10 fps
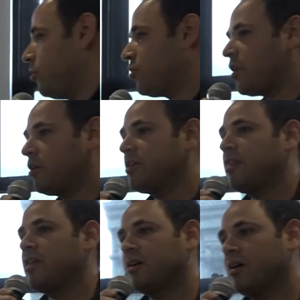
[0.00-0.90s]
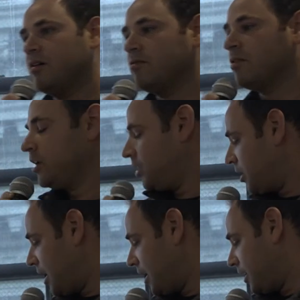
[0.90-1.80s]
you start to think of
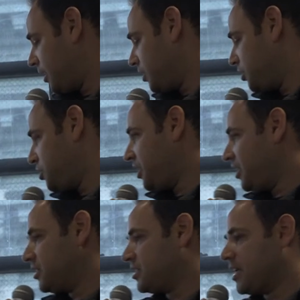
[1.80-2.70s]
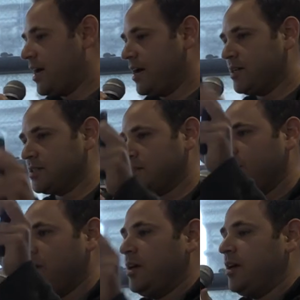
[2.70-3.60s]
uh, genes as
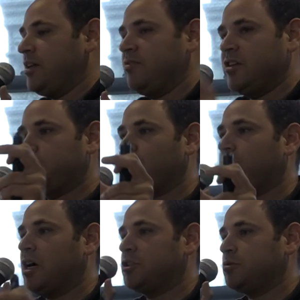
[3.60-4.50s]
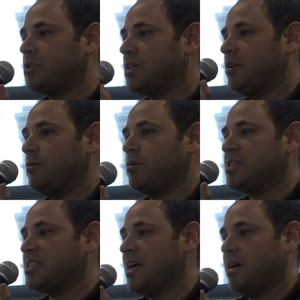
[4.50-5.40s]
individual modules that you
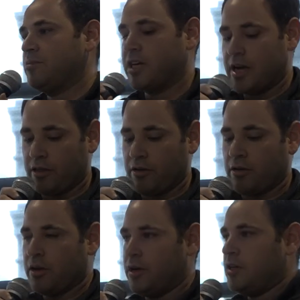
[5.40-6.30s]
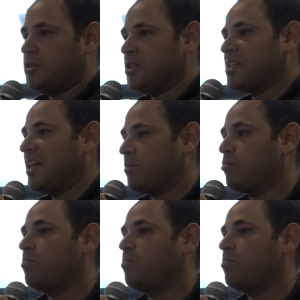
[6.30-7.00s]
can snap together just like